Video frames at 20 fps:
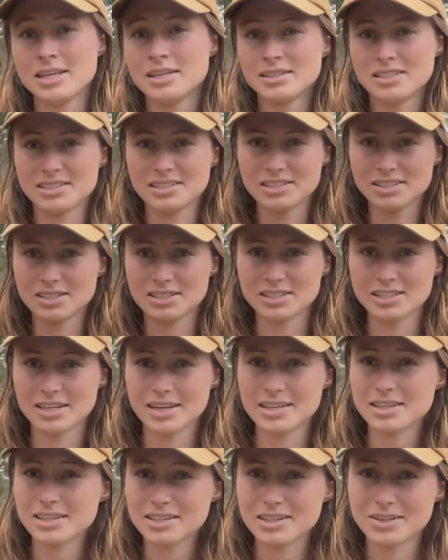This is just
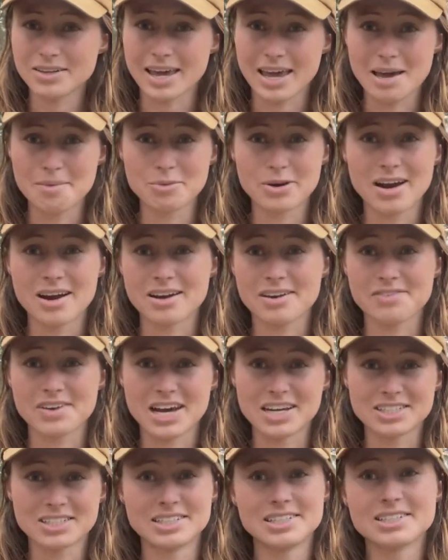another little campground I've
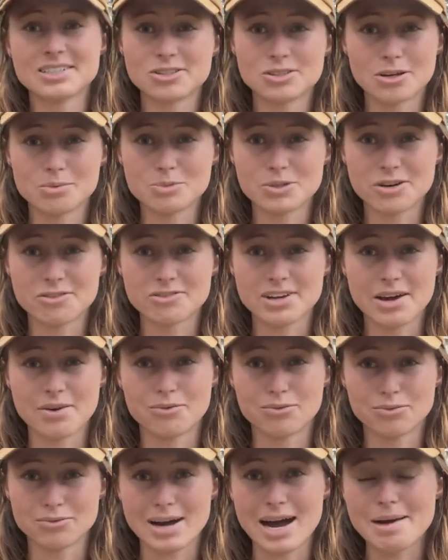actually stopped off at
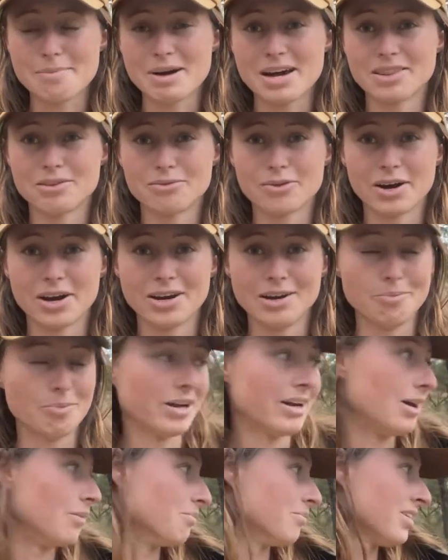right by the road, but
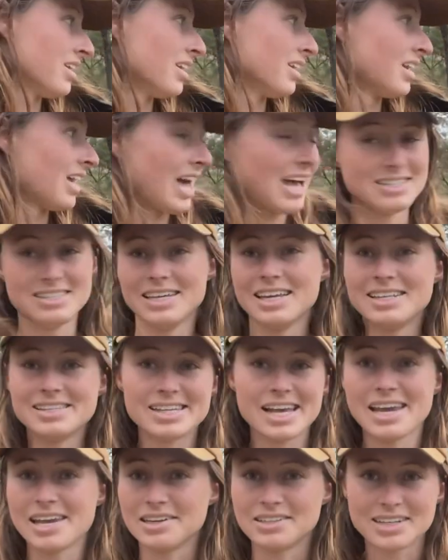as you can
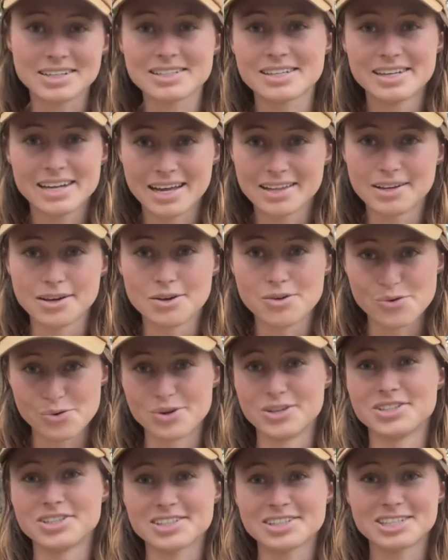see, just another
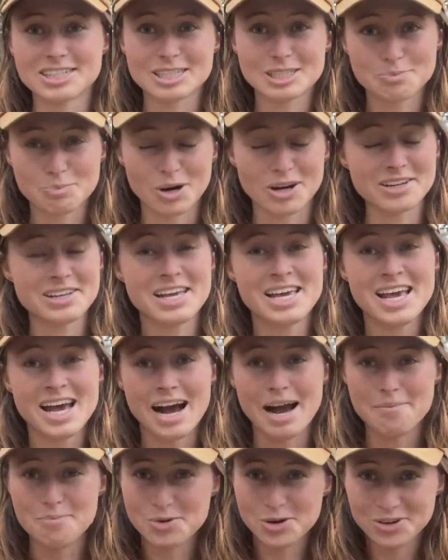gorgeous spot.
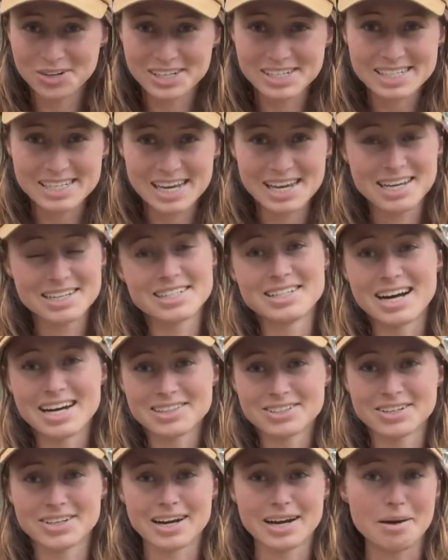I'm not gonna stay here tonight
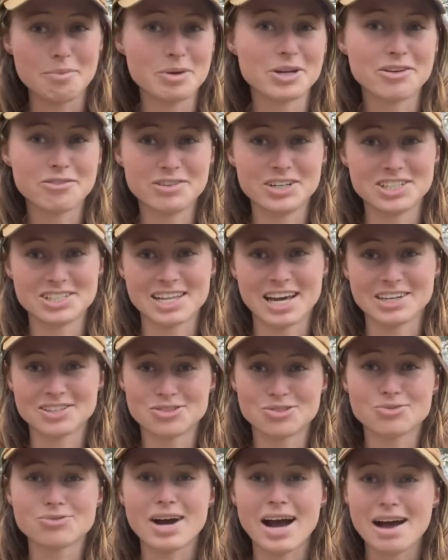though. I am gonna finish that
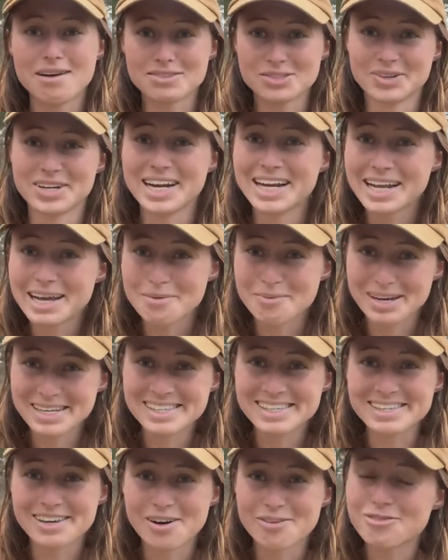drive, so I need to get
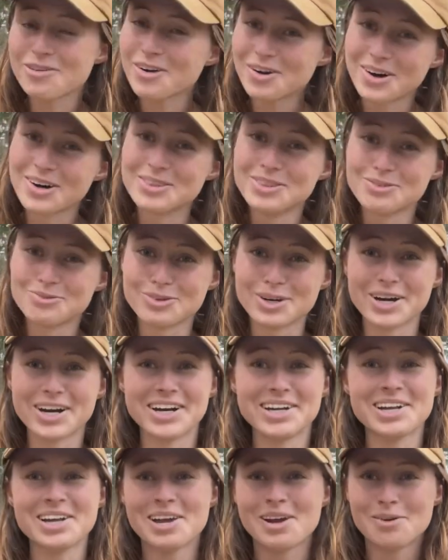myself on the
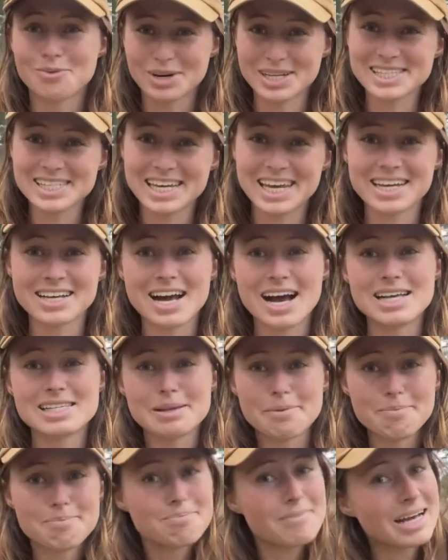road. Once again, guys,
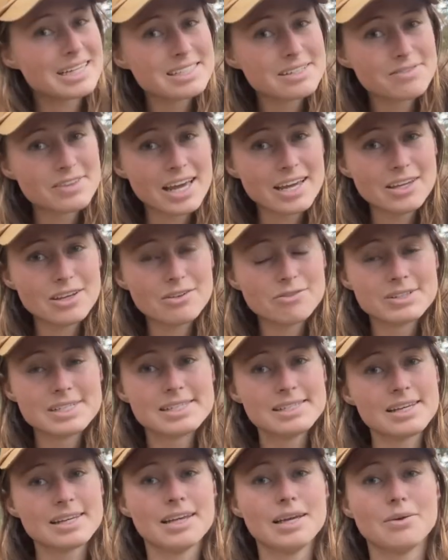massive thank you for
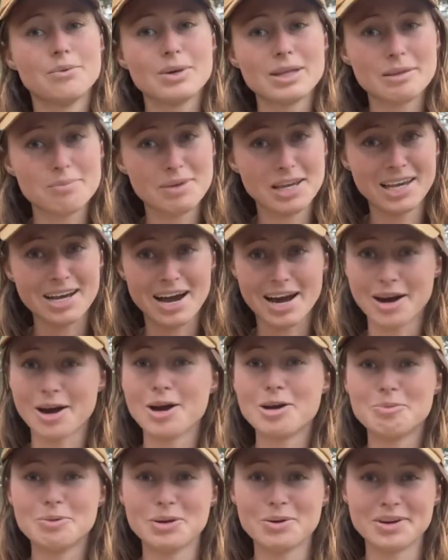sticking with me. I
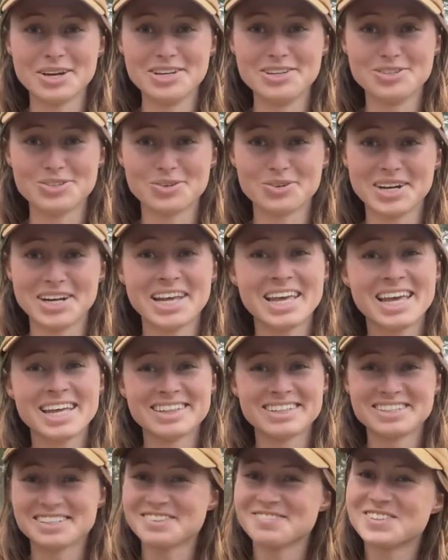hope you enjoyed
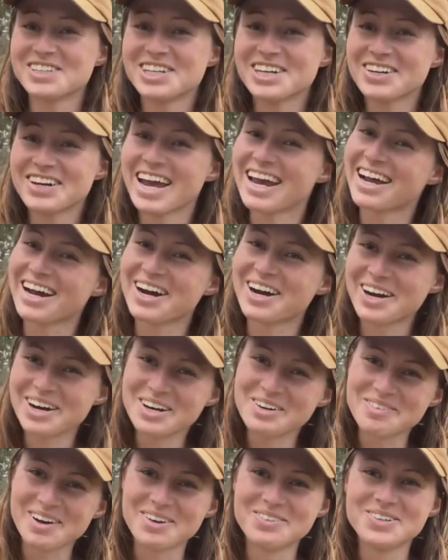this video, and I
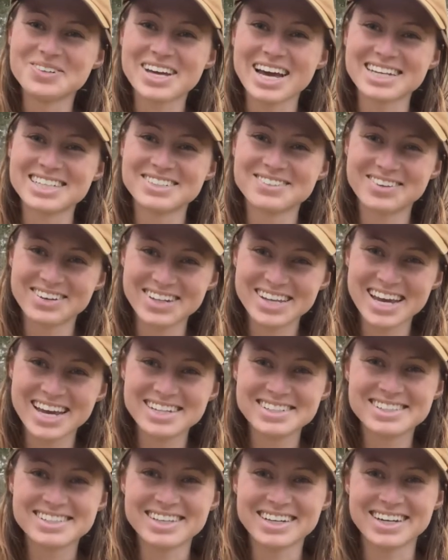hope I will catch you all
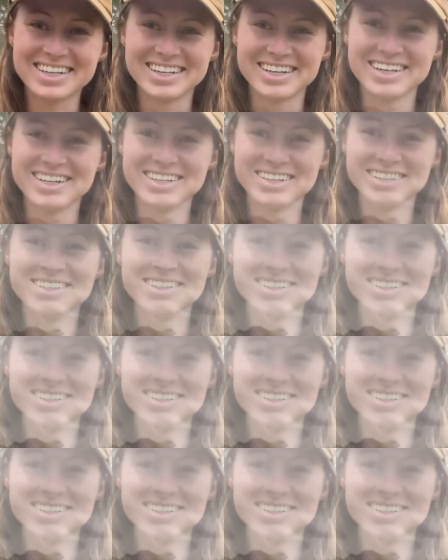again soon.